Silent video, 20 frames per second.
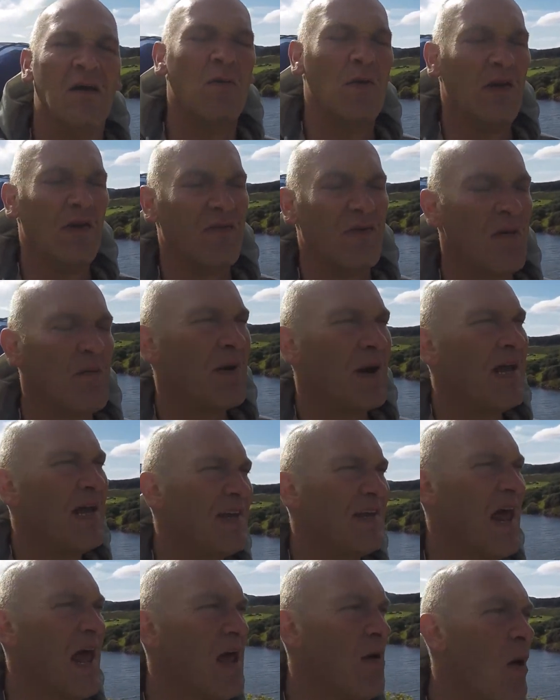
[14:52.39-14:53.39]
we've completed
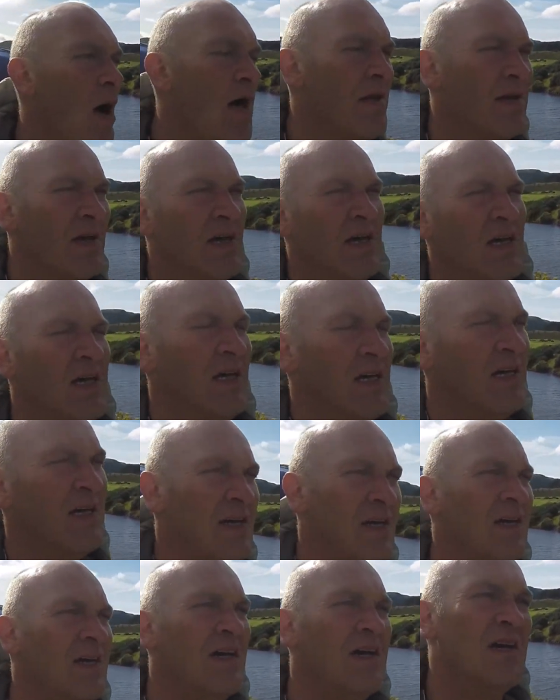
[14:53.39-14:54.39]
day 1,
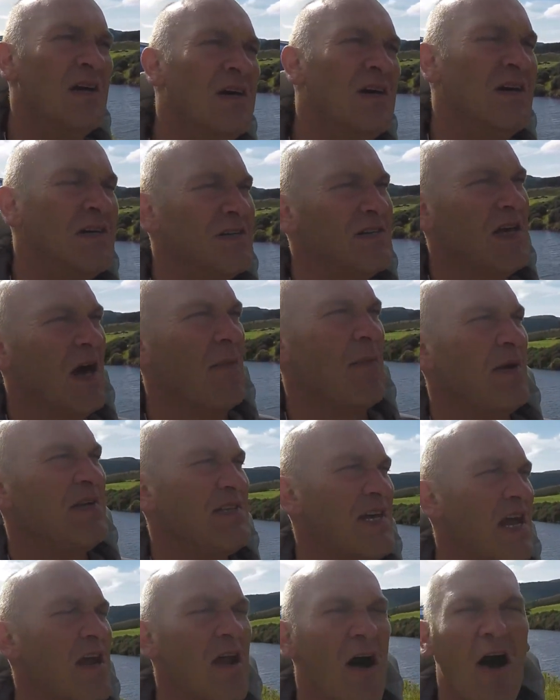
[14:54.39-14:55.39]
so that'll be
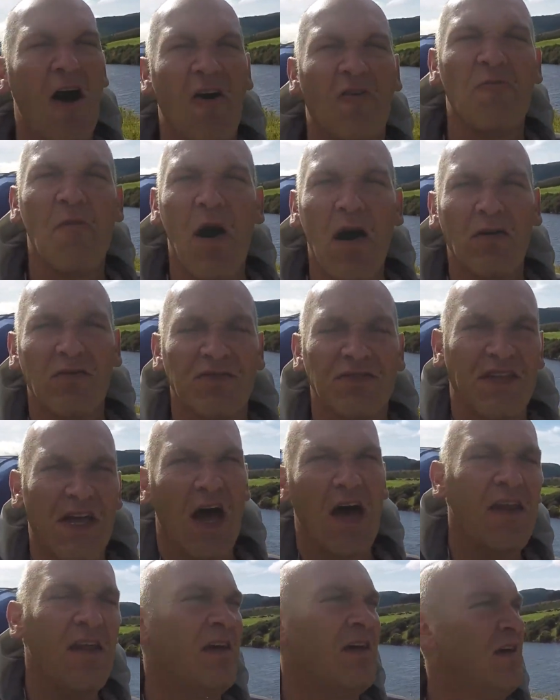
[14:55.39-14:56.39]
10.5 miles
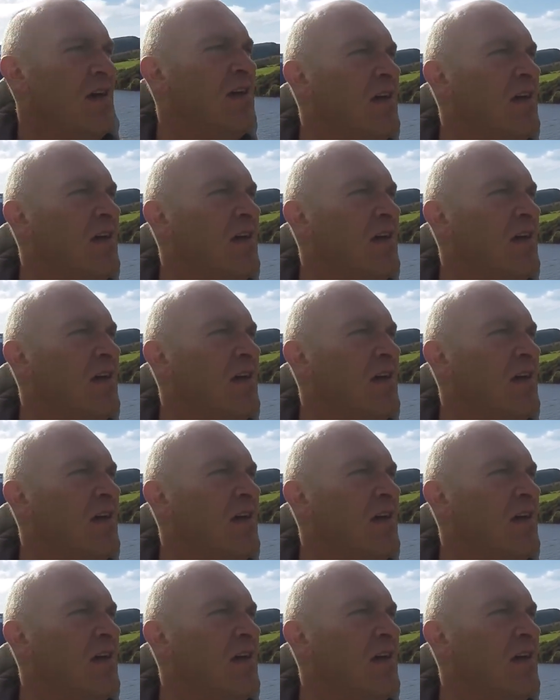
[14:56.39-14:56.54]
done